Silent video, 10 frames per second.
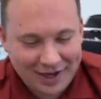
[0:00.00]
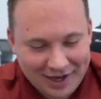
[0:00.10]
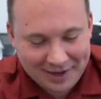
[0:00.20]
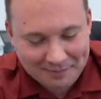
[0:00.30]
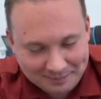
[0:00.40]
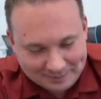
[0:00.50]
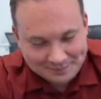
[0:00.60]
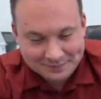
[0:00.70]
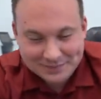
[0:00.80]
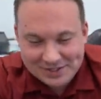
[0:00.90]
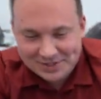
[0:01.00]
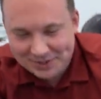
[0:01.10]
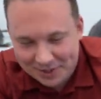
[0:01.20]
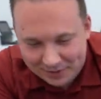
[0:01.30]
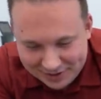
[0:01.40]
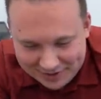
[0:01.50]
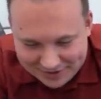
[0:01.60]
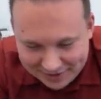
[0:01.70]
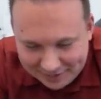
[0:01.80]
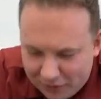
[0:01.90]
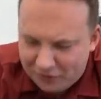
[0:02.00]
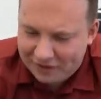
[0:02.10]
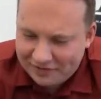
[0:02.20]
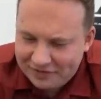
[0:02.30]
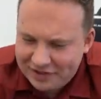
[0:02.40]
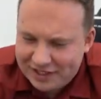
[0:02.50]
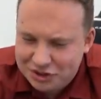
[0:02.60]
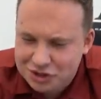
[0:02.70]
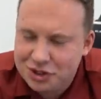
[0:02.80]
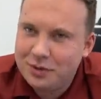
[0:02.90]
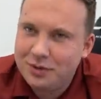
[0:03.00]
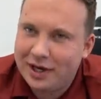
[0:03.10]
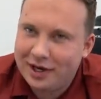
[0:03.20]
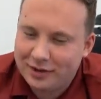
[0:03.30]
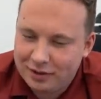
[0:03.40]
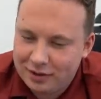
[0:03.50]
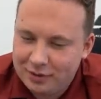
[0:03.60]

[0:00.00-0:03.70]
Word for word: Um, so let's see. Oh, 550-2 Gallardo.